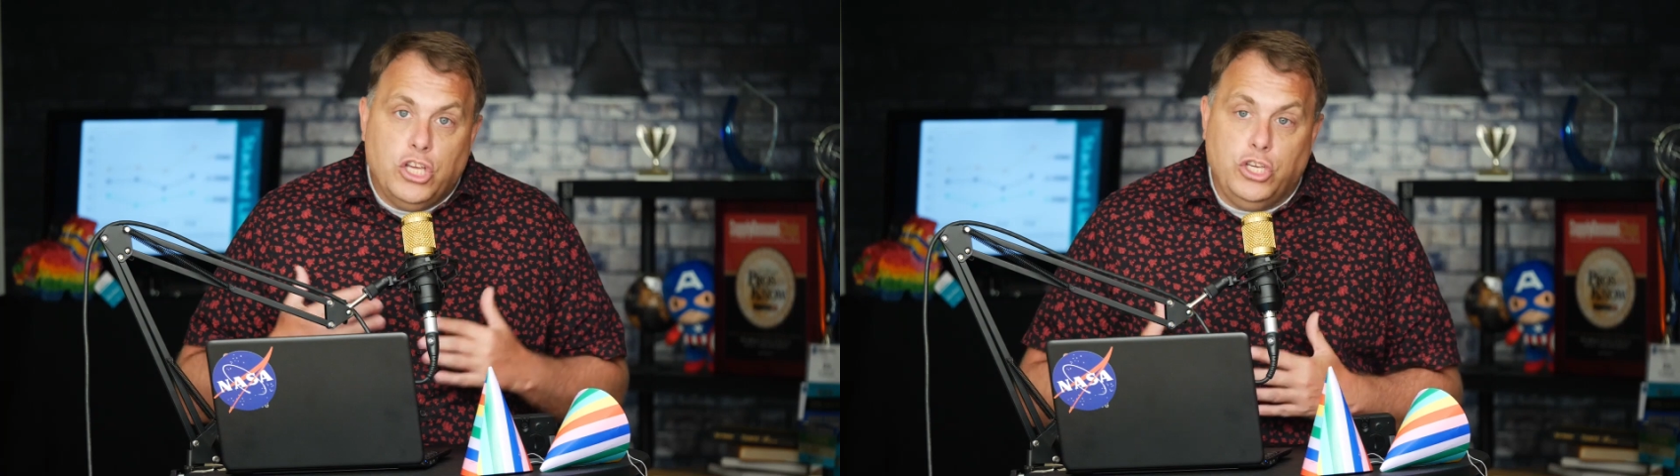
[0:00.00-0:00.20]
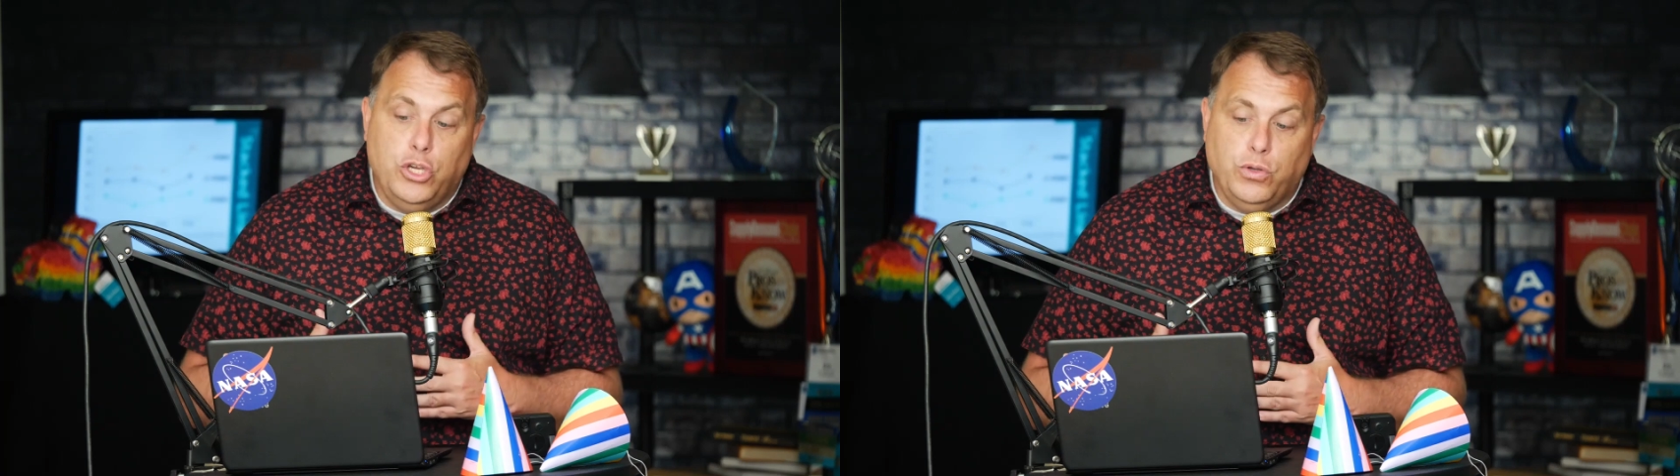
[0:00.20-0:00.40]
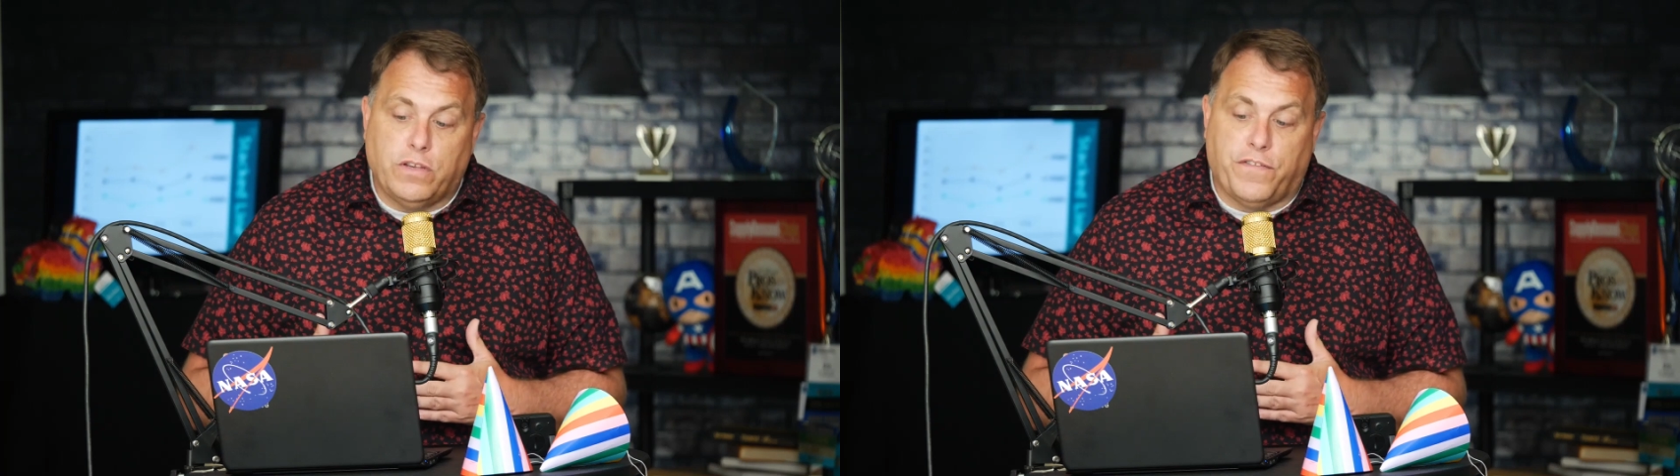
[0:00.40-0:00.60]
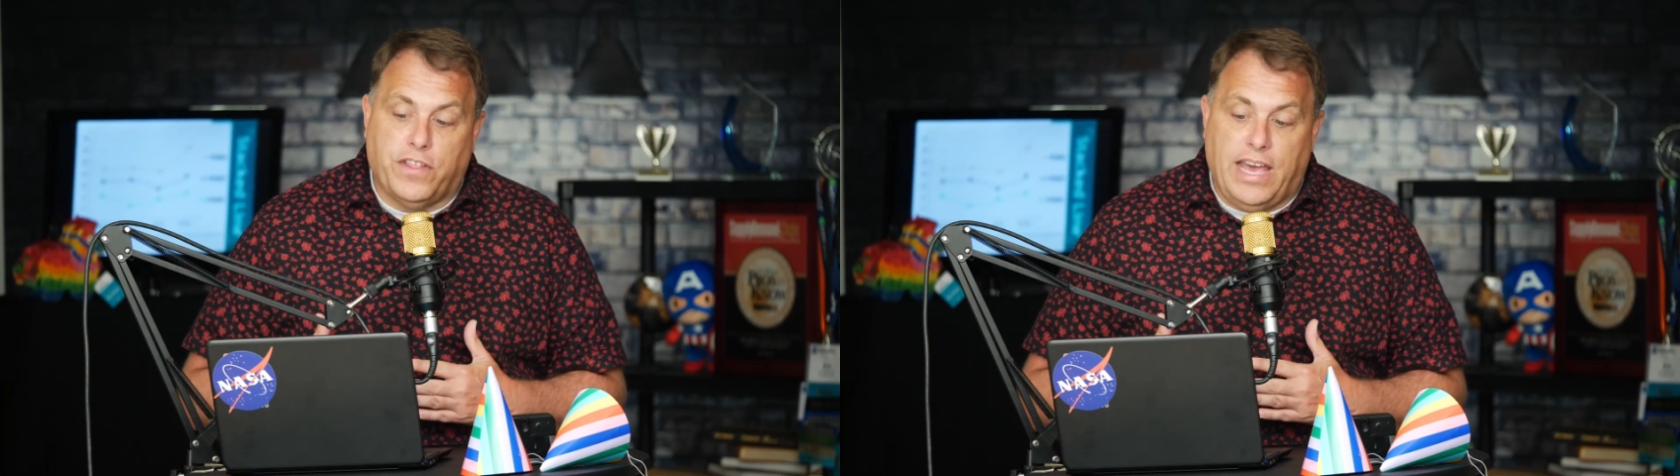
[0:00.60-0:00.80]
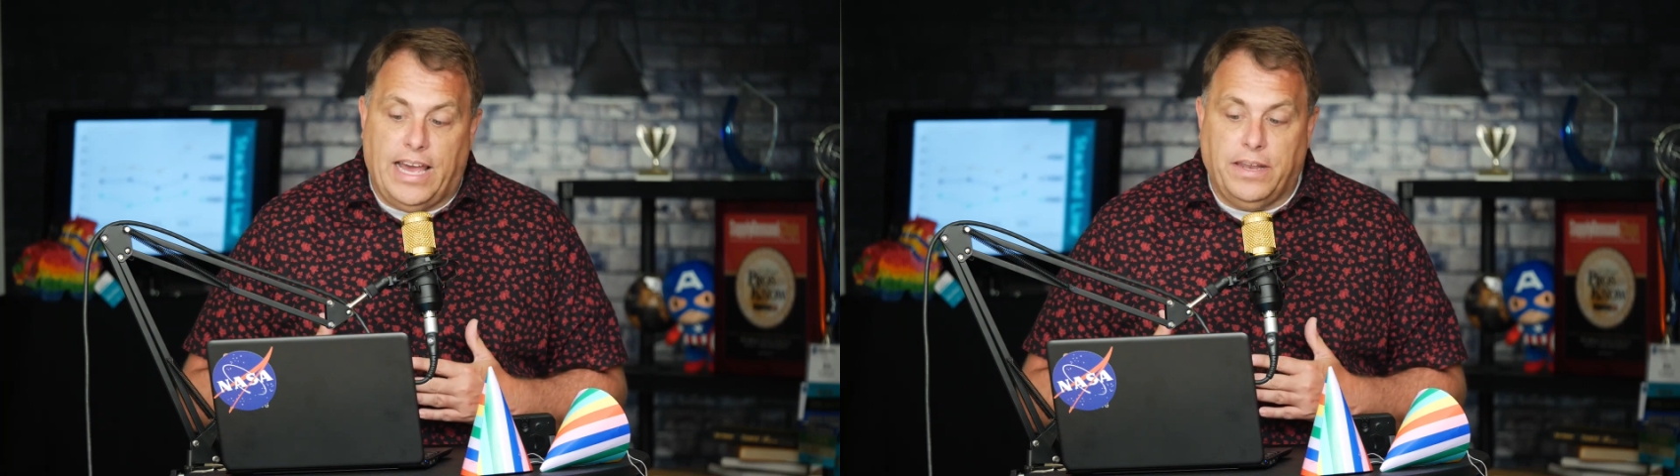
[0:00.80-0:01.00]
use it for
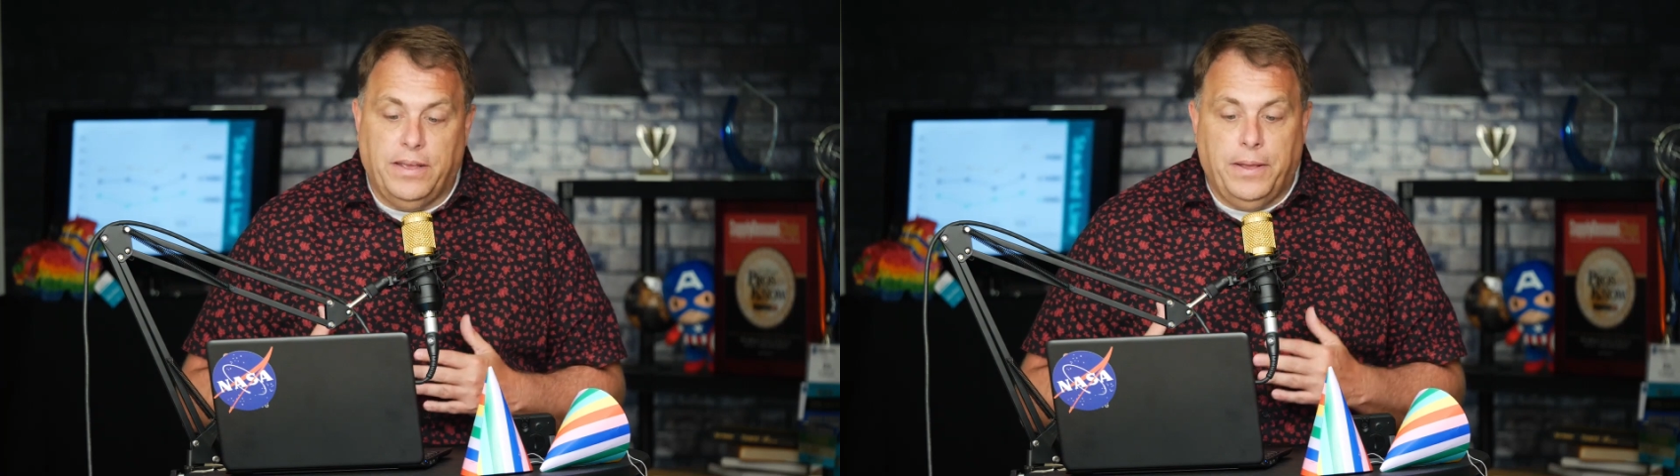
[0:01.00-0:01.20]
that.